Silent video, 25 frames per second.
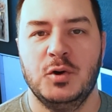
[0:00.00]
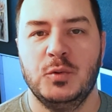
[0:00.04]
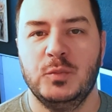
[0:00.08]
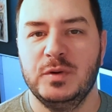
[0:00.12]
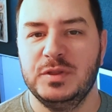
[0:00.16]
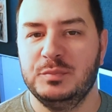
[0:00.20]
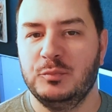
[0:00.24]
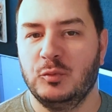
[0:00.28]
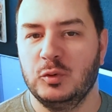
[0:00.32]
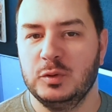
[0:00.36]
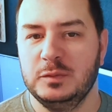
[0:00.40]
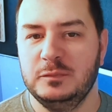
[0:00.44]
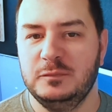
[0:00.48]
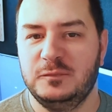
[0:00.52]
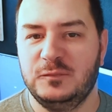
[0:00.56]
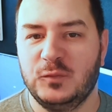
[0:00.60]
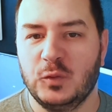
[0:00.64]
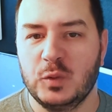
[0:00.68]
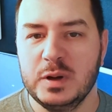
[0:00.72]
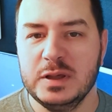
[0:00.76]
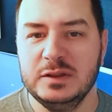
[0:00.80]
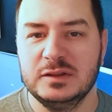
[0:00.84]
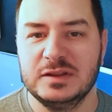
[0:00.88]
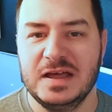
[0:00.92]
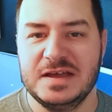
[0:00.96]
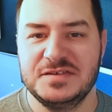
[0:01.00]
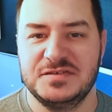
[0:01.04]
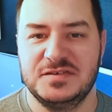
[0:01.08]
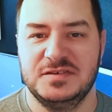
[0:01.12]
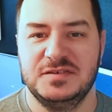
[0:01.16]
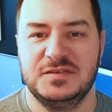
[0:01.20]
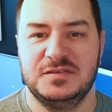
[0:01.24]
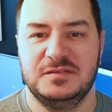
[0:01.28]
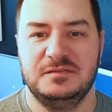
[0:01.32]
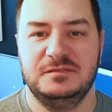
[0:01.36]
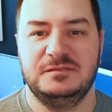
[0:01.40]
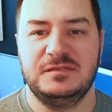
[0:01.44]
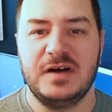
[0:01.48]
With more than 40
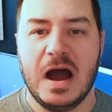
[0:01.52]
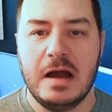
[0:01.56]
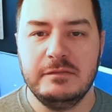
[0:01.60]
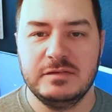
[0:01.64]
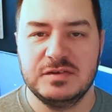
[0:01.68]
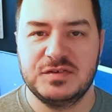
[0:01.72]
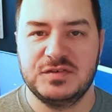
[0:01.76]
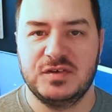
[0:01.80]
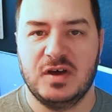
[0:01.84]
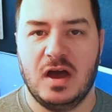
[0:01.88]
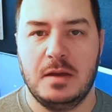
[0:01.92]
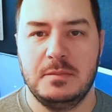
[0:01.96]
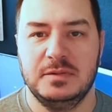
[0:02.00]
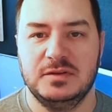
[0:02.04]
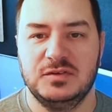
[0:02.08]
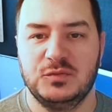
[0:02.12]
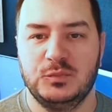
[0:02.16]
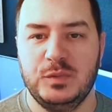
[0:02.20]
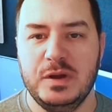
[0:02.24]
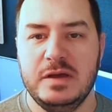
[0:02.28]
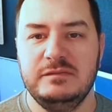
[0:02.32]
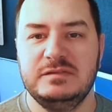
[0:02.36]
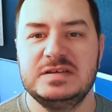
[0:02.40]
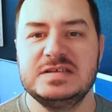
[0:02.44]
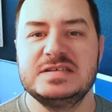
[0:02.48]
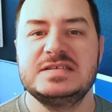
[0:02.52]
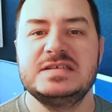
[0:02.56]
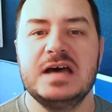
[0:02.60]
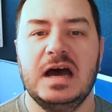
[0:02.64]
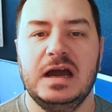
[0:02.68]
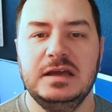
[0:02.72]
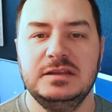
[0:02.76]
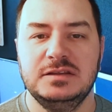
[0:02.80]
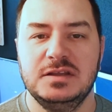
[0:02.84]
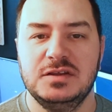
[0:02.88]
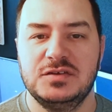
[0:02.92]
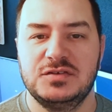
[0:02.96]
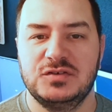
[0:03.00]
lessons and 5 assignments, we have
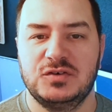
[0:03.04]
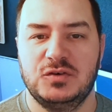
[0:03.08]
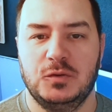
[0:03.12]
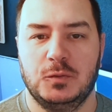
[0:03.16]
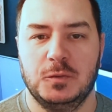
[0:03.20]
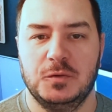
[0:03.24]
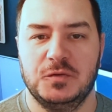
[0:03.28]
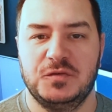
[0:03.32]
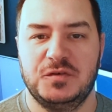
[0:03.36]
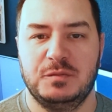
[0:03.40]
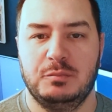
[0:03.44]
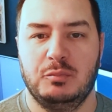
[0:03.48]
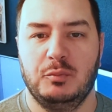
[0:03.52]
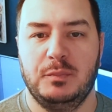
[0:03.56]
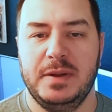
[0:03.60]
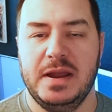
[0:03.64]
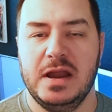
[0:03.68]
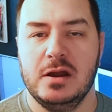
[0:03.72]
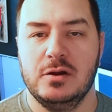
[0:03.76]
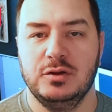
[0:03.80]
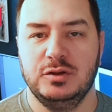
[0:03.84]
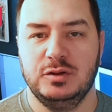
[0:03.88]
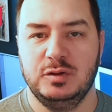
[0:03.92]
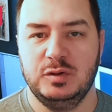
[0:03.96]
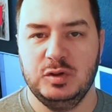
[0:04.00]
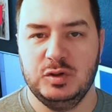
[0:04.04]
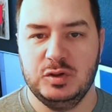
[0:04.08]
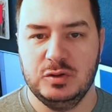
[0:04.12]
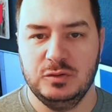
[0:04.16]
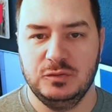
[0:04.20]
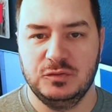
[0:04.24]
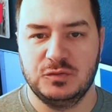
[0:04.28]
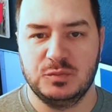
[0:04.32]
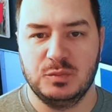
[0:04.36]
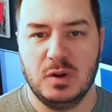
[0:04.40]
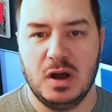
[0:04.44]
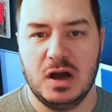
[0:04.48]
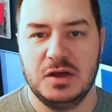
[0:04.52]
designed this course to prepare you to
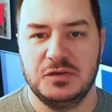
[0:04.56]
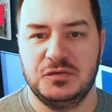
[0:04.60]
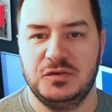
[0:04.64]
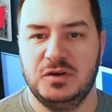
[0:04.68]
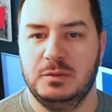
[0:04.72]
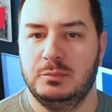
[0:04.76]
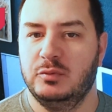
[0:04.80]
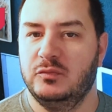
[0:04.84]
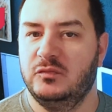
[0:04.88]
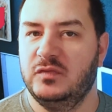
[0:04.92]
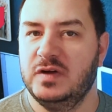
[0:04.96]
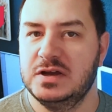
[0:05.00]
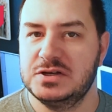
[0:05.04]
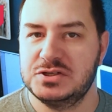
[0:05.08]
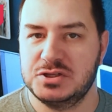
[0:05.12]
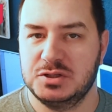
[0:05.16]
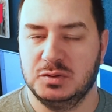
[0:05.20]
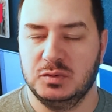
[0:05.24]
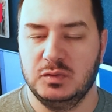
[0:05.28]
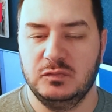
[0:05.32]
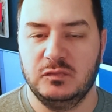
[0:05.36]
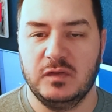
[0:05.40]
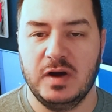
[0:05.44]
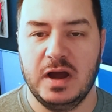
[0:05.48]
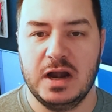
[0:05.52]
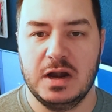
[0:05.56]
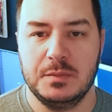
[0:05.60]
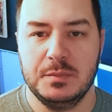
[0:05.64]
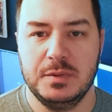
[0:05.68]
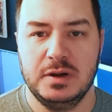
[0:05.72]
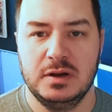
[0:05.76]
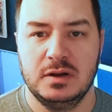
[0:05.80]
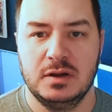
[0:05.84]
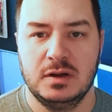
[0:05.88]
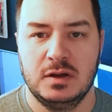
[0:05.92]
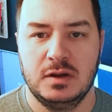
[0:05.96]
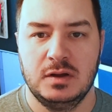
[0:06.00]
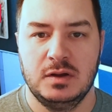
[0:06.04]
use ROS in your professional environment,
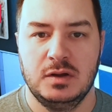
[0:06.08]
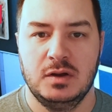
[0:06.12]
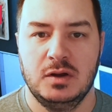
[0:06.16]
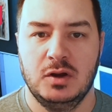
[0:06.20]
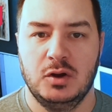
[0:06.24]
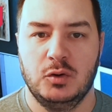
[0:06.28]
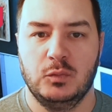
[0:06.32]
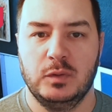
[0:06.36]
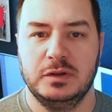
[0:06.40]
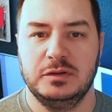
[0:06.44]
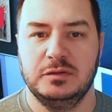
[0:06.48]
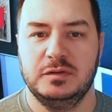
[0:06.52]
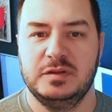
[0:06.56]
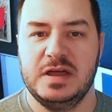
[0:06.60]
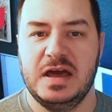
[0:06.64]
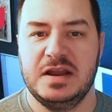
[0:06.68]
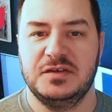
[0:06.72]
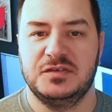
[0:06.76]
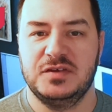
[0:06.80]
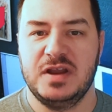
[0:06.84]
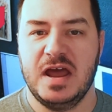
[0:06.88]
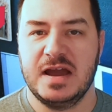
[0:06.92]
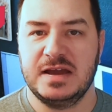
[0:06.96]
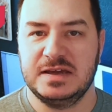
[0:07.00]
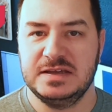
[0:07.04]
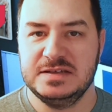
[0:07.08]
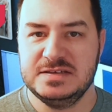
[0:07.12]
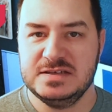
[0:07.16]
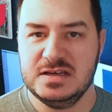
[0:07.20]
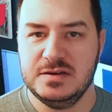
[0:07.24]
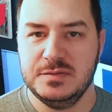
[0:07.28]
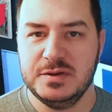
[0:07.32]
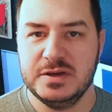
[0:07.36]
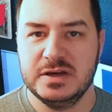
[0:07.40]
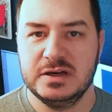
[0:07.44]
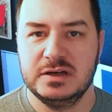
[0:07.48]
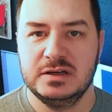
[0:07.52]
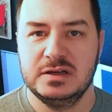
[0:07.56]
whether that is in
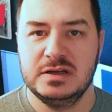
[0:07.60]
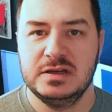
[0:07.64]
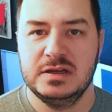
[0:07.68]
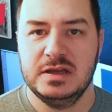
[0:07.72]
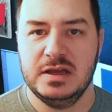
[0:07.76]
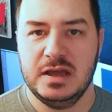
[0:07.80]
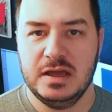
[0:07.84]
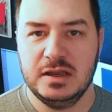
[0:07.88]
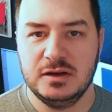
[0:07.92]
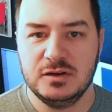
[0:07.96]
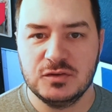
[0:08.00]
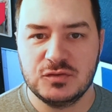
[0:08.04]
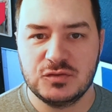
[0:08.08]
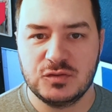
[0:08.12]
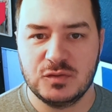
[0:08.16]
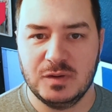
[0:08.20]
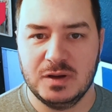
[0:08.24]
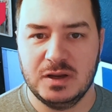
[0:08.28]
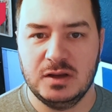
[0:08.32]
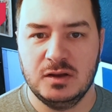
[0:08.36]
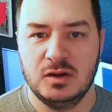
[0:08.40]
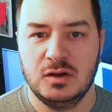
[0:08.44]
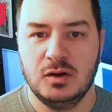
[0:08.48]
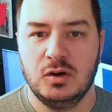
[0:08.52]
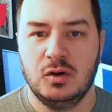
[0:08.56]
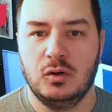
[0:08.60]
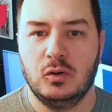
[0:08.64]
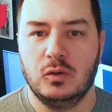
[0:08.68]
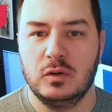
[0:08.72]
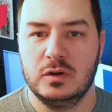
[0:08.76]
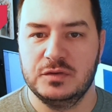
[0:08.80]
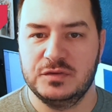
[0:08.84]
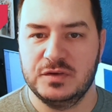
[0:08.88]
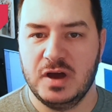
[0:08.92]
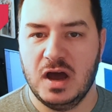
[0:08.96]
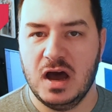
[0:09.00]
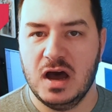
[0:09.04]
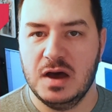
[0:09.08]
academia, industry, or
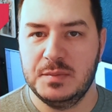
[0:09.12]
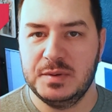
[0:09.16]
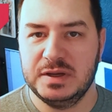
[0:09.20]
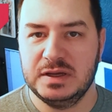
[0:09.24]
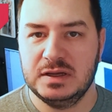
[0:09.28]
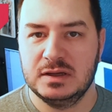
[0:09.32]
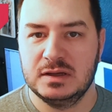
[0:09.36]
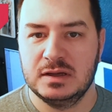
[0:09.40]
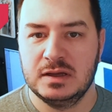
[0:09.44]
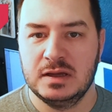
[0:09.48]
as a hobby.